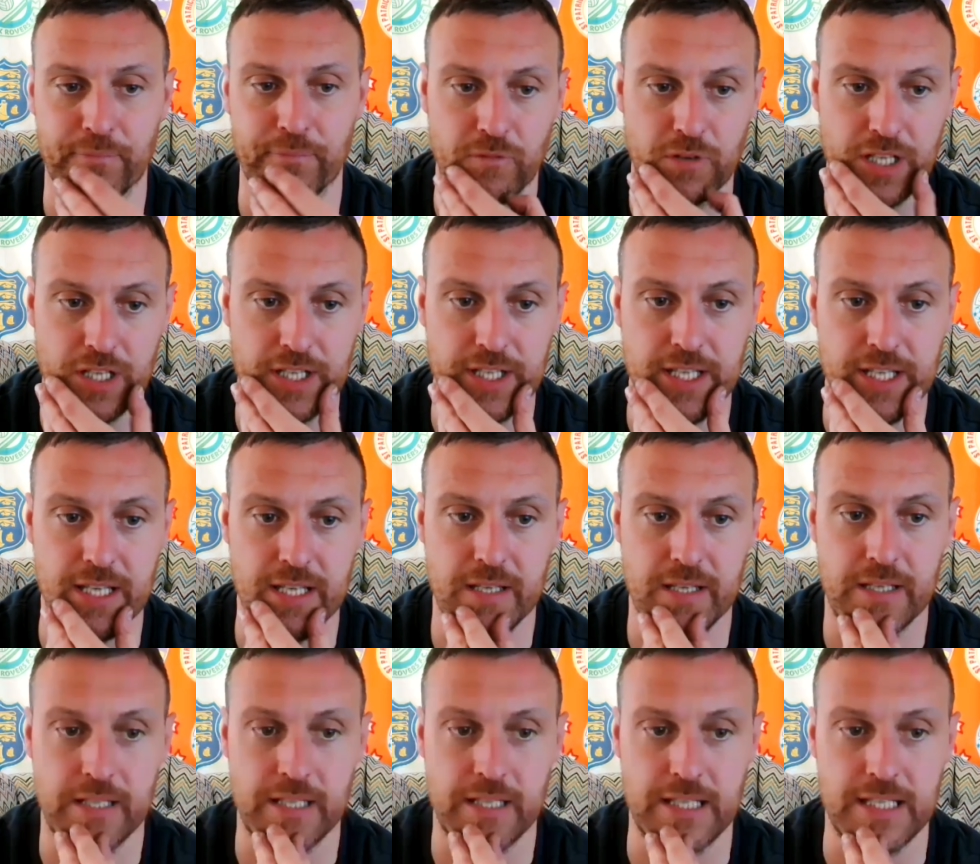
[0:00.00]
Where
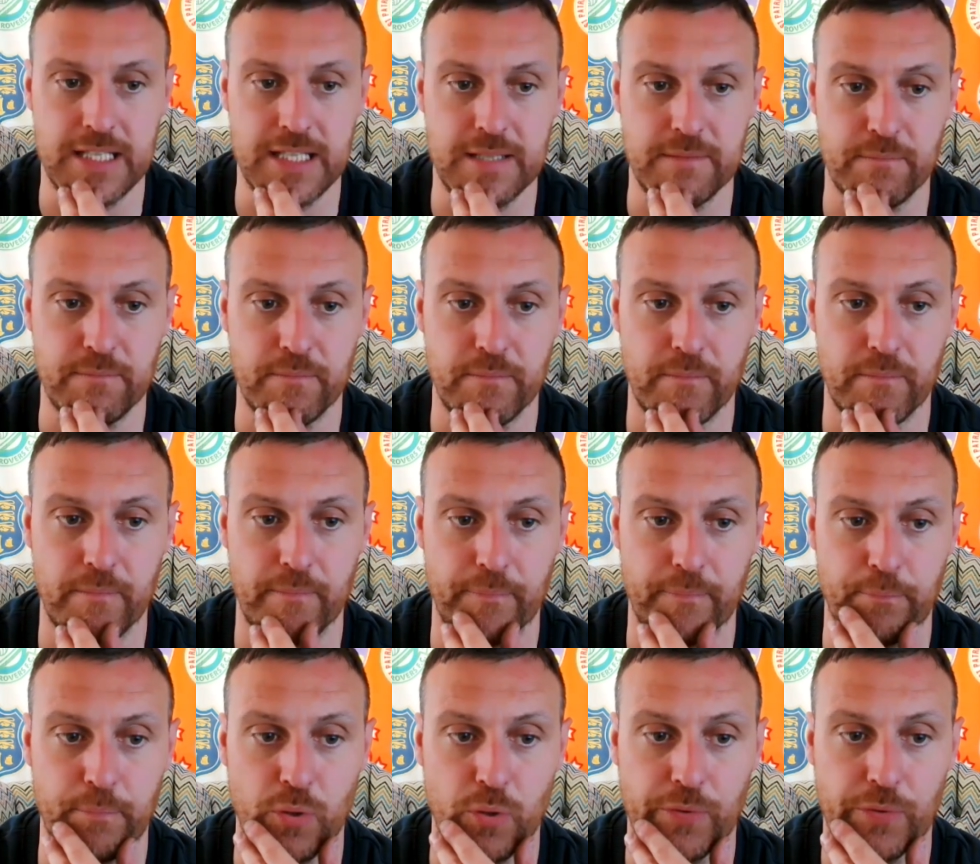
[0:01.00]
he
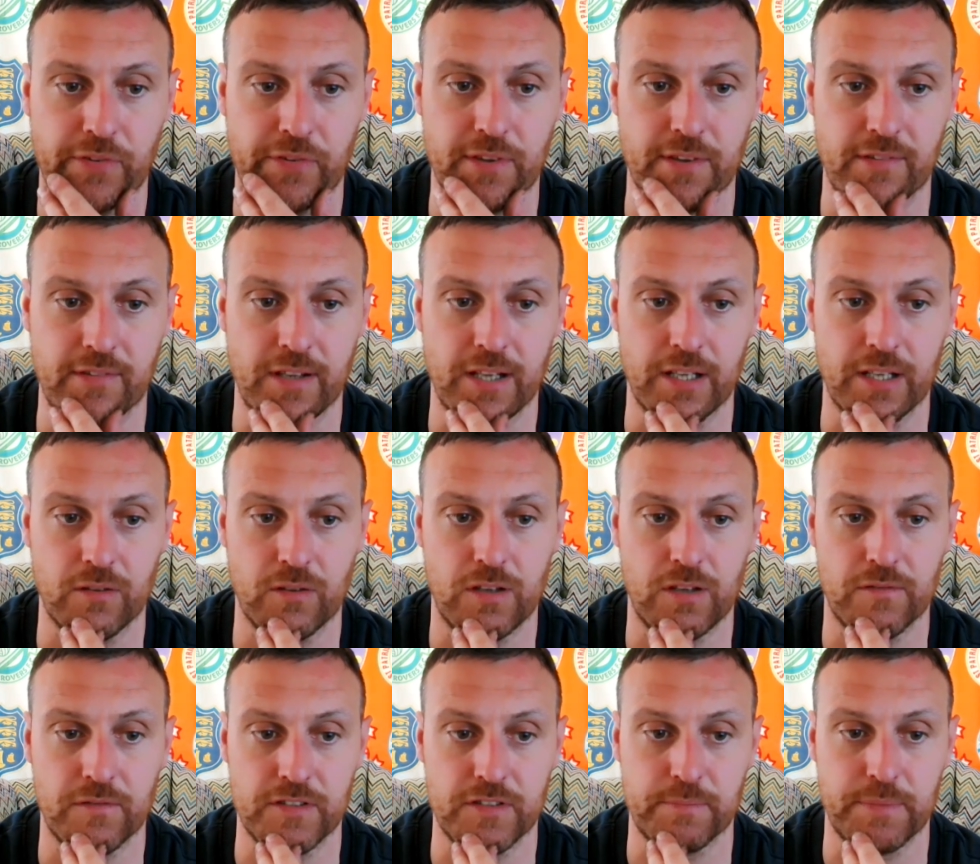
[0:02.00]
butts the Sligo
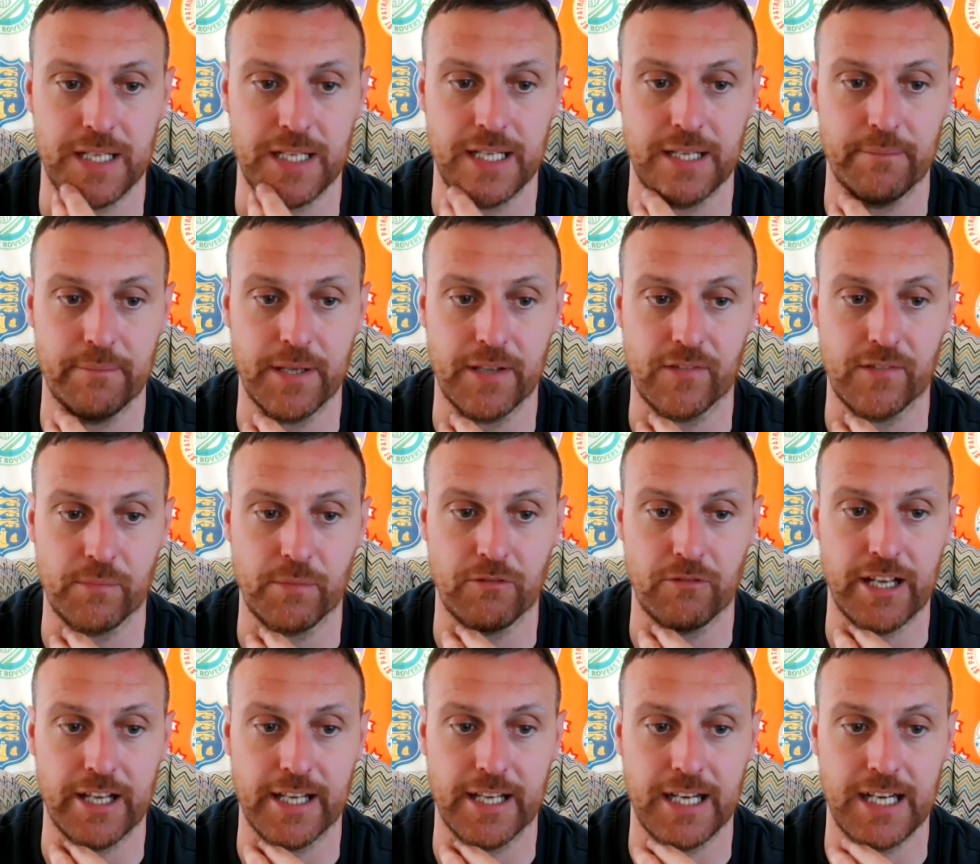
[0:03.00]
Rovers player and picks up a
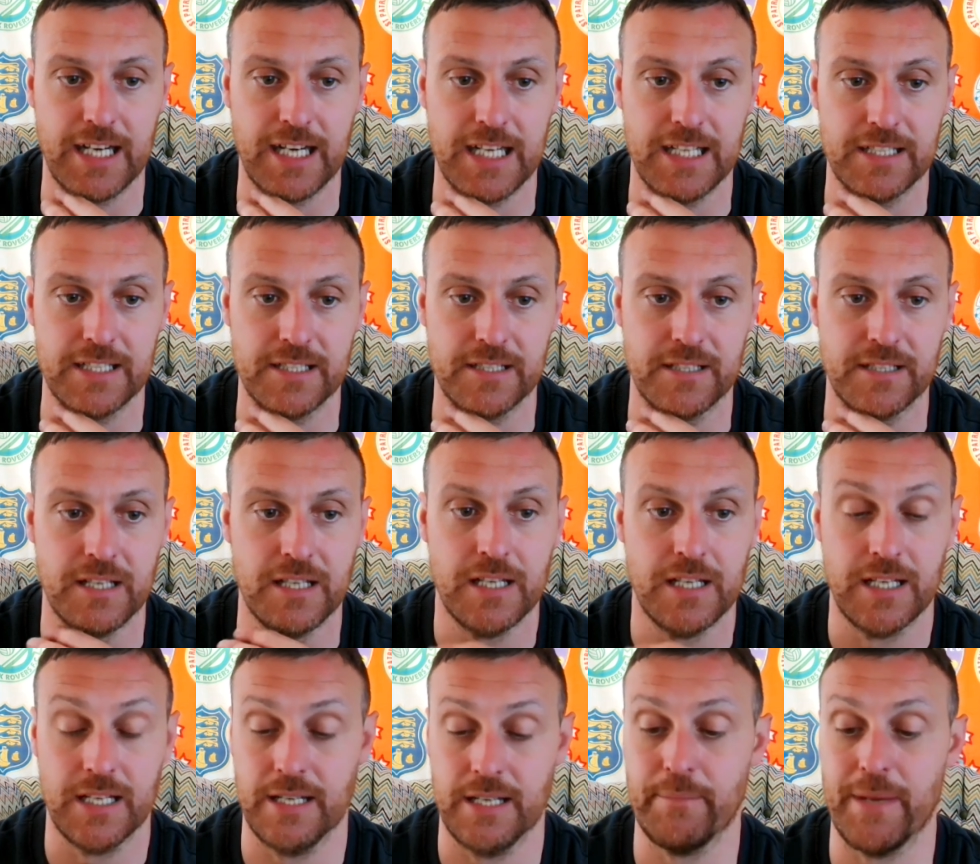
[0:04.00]
red card, and
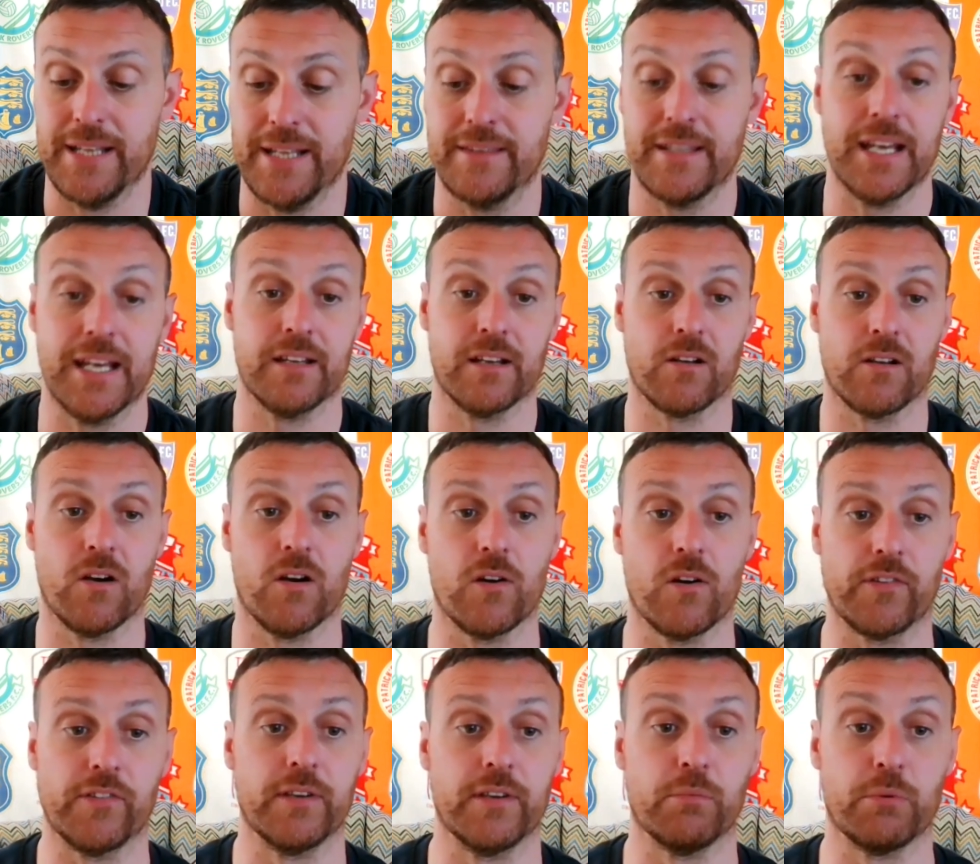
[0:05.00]
it meant then that
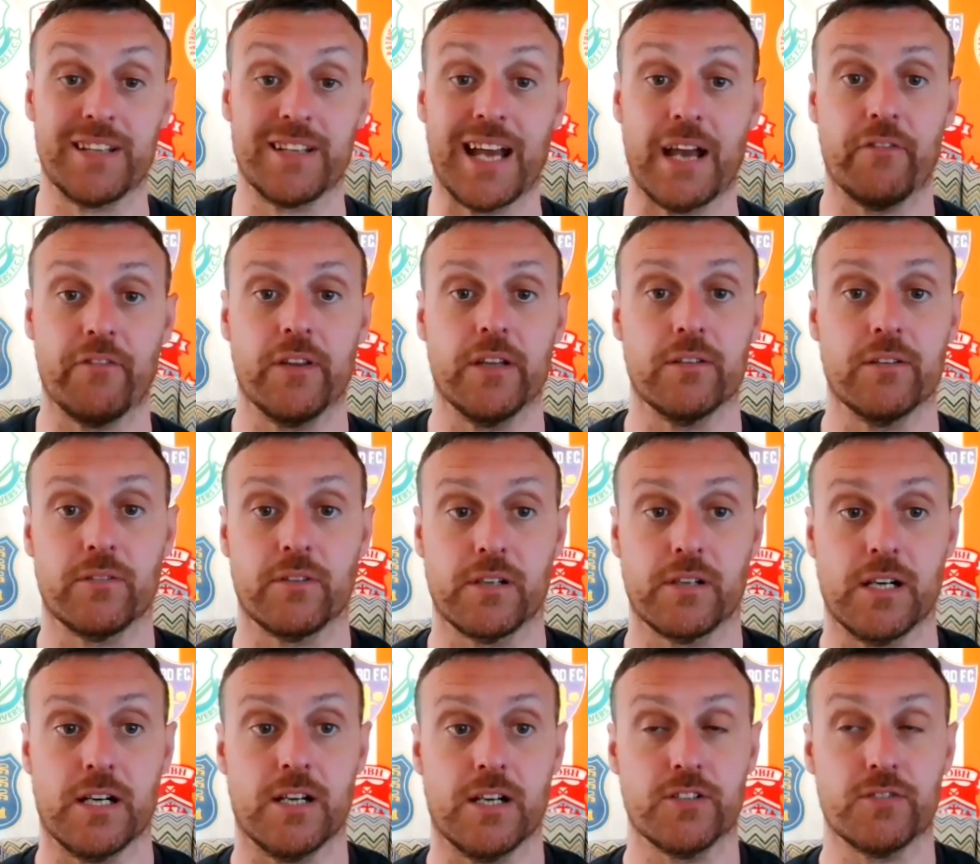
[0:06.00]
Cork City were definitely under the
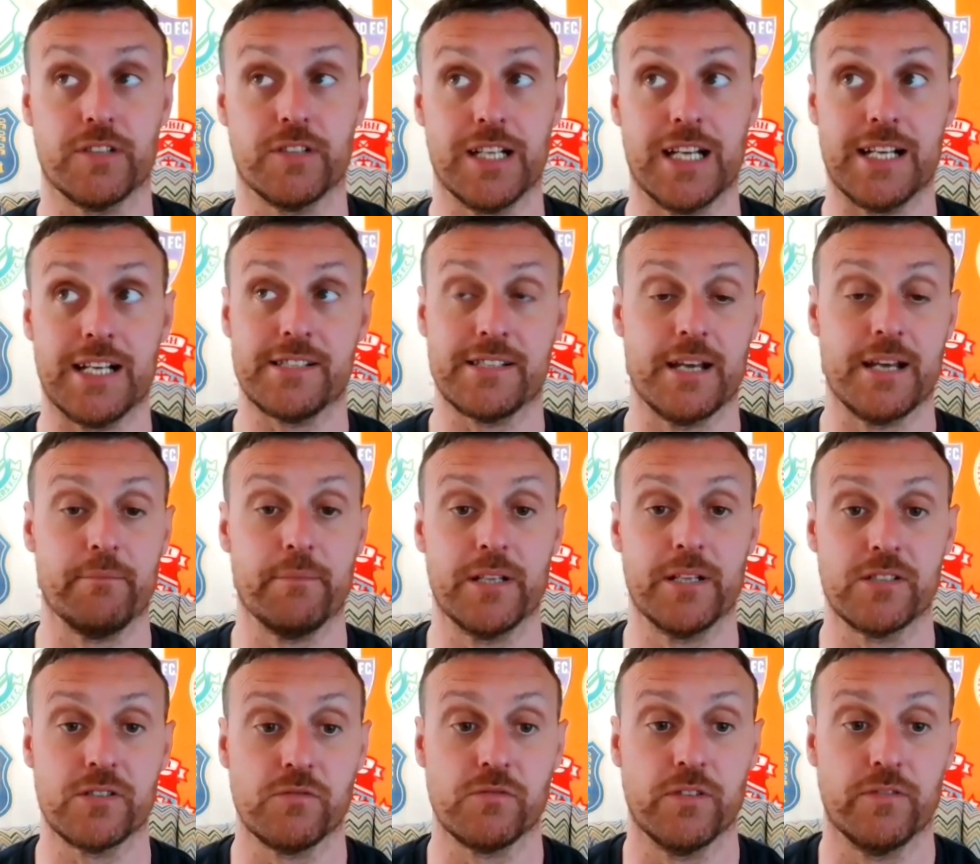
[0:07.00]
cosh for the last 10
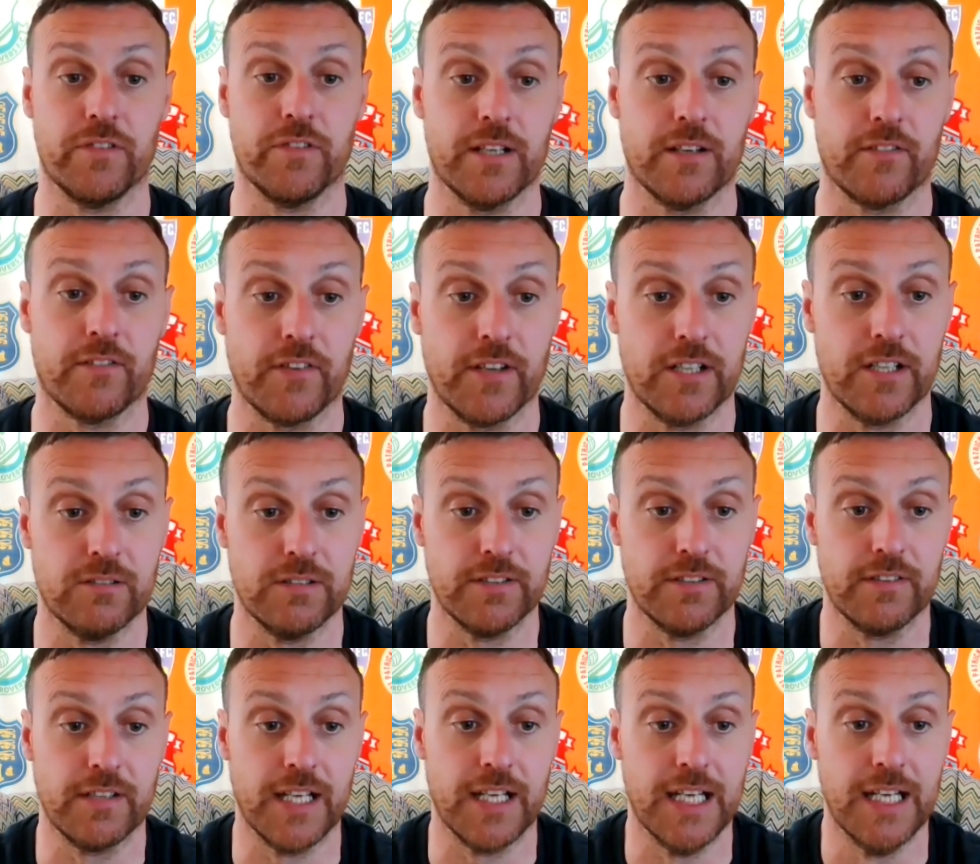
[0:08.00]
minutes, roughly or so, and